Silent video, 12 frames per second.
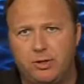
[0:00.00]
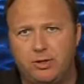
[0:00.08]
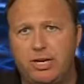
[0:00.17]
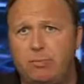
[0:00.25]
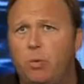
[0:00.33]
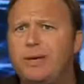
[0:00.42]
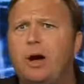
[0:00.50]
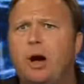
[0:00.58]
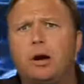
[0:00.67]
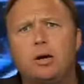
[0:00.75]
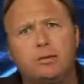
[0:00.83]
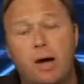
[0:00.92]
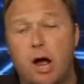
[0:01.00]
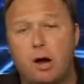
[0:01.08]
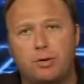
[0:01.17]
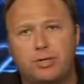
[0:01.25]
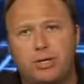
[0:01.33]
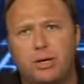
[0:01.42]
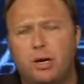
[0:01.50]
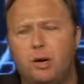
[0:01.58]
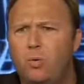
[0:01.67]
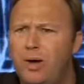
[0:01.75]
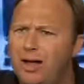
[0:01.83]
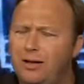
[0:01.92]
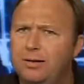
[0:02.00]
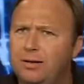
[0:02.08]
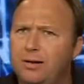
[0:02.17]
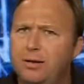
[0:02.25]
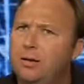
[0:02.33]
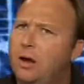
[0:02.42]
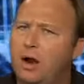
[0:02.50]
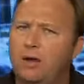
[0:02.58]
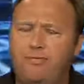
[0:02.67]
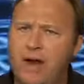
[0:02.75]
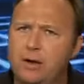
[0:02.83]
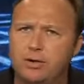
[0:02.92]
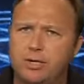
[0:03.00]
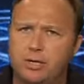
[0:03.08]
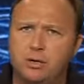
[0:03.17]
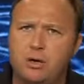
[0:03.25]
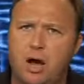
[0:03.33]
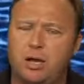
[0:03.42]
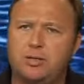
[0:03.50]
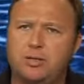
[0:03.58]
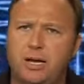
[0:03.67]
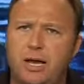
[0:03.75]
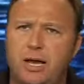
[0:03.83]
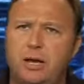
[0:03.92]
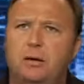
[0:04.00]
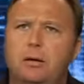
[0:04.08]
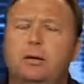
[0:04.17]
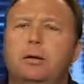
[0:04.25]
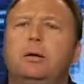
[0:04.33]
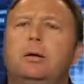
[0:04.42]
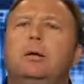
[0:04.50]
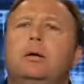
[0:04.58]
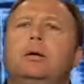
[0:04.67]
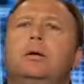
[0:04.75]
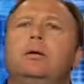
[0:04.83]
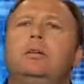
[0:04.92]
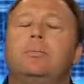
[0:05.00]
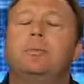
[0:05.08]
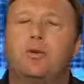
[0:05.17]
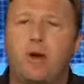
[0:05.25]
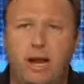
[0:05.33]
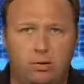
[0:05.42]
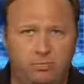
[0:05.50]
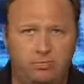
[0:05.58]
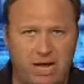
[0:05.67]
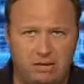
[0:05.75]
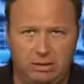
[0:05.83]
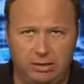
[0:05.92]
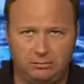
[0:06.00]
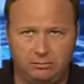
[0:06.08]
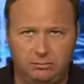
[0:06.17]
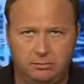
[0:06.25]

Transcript: They'll say, well, we are a democracy. And go, well, our founders didn't call us a democratic republic.